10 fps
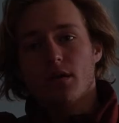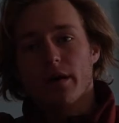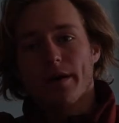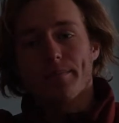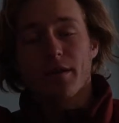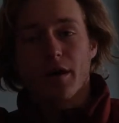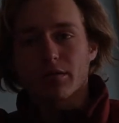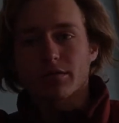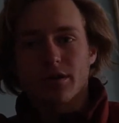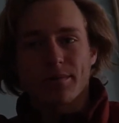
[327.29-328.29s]
Um,
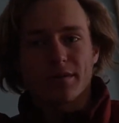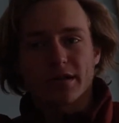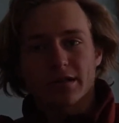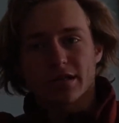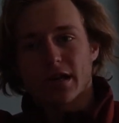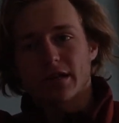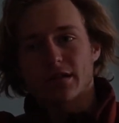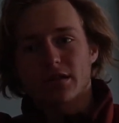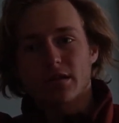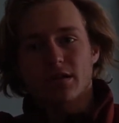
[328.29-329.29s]
no. So I'm gonna get
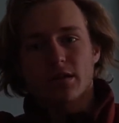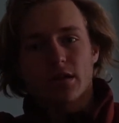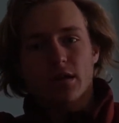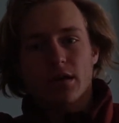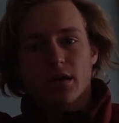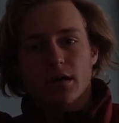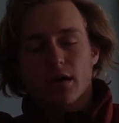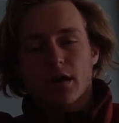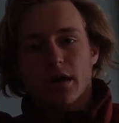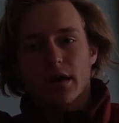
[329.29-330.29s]
changed,
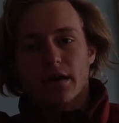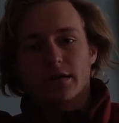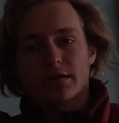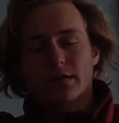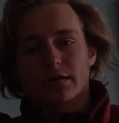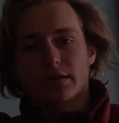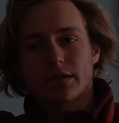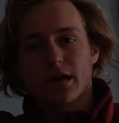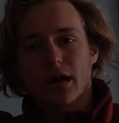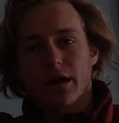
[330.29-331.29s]
and
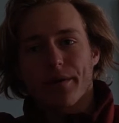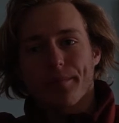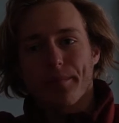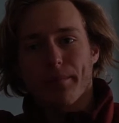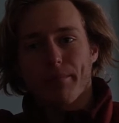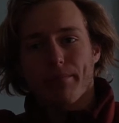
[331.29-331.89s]
um,